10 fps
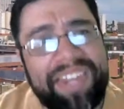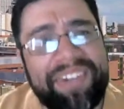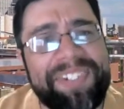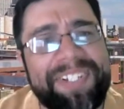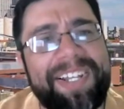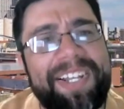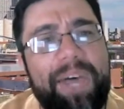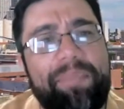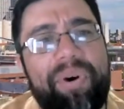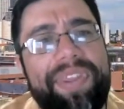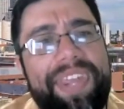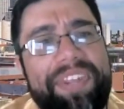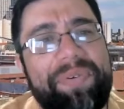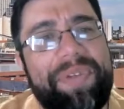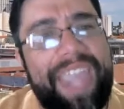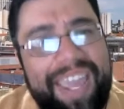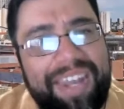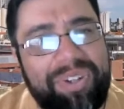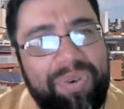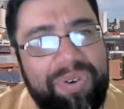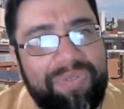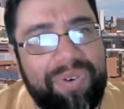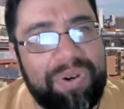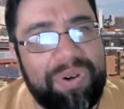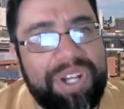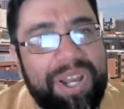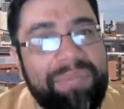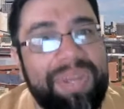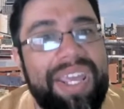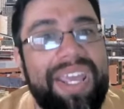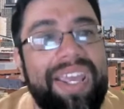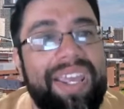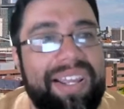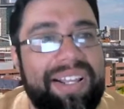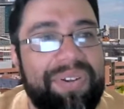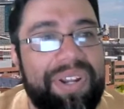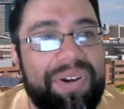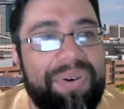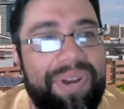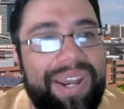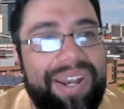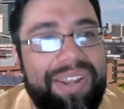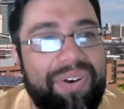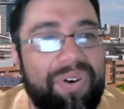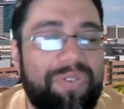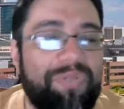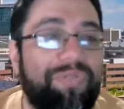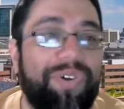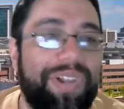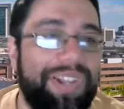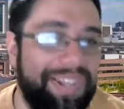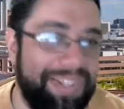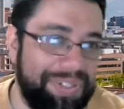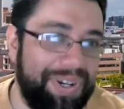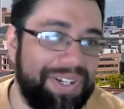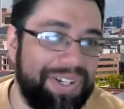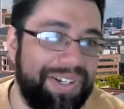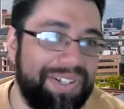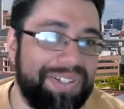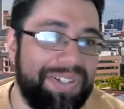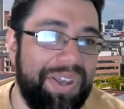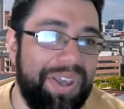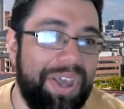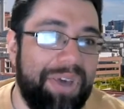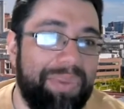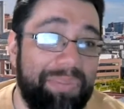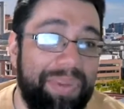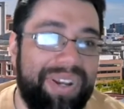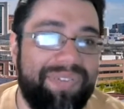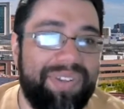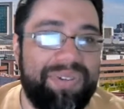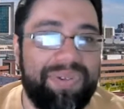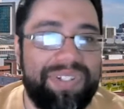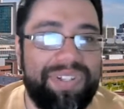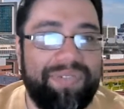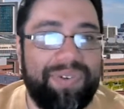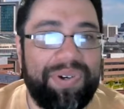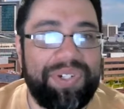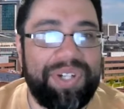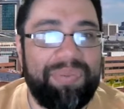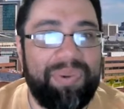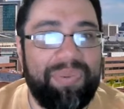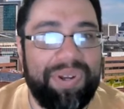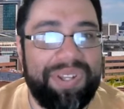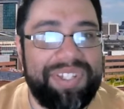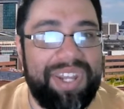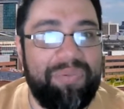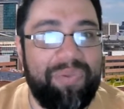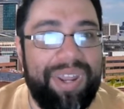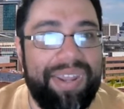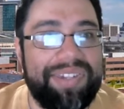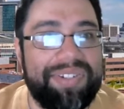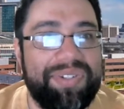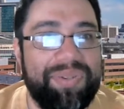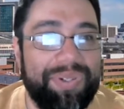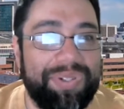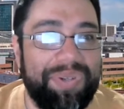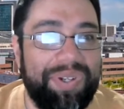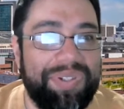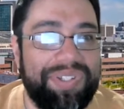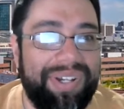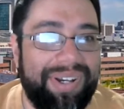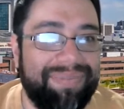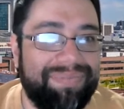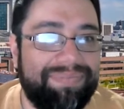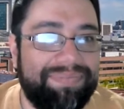There's still a lot more that you can do in Photoshop, including creating your own full illustrations. But many of the tools in Photoshop will work the same way as the tools we used here.